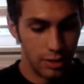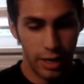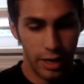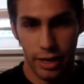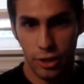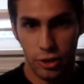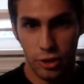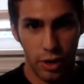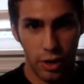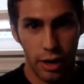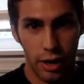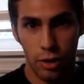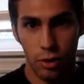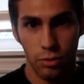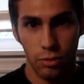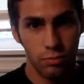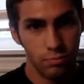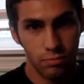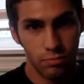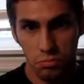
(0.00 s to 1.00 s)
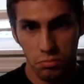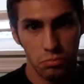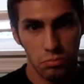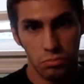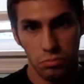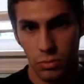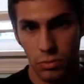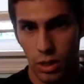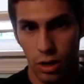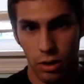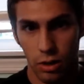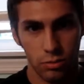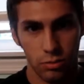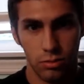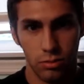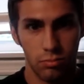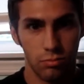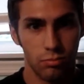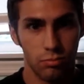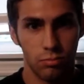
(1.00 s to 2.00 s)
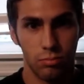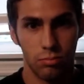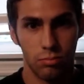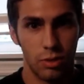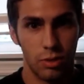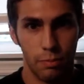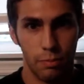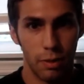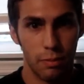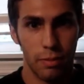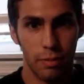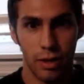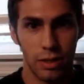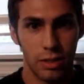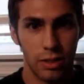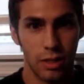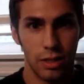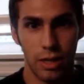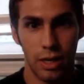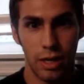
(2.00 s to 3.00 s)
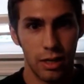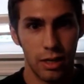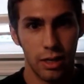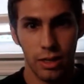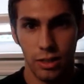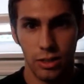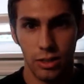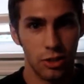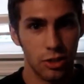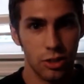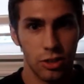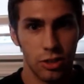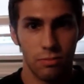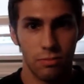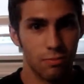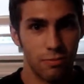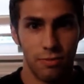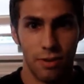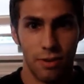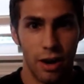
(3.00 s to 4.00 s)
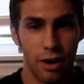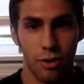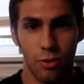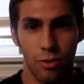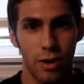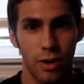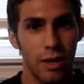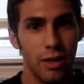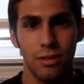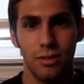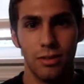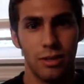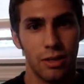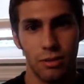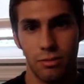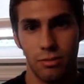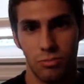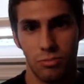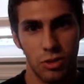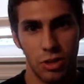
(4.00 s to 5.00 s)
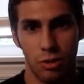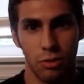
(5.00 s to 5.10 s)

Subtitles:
Danny Trejo, the big Mexican that he is, just firing away, did